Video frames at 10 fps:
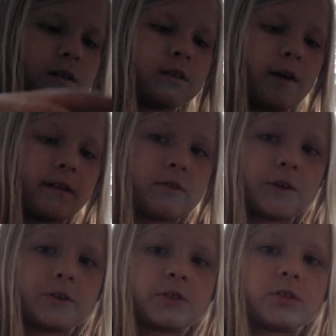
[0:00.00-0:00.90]
Like
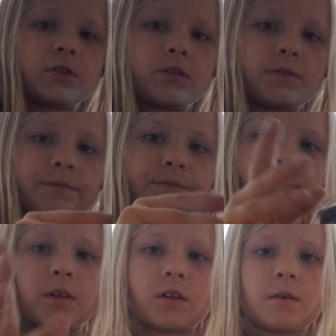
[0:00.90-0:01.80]
this.
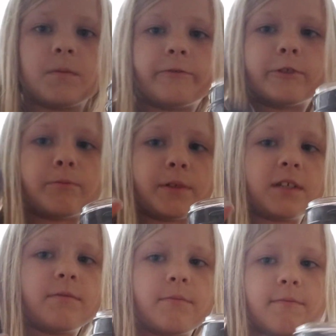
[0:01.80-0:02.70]
If it's a big
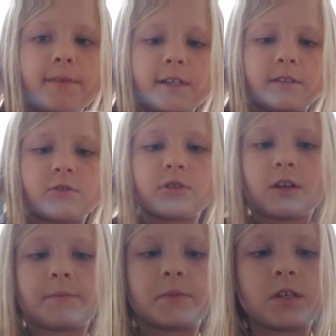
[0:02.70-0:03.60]
batch of
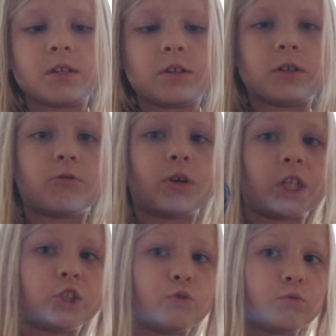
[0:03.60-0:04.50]
slime, you're gonna
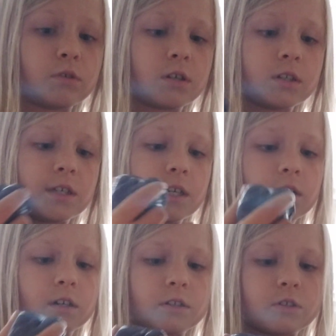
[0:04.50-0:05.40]
want 2
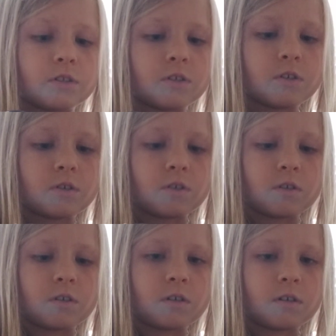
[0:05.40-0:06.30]
containers.
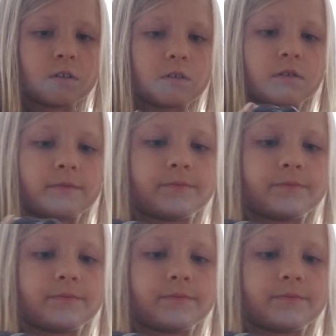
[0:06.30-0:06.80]
So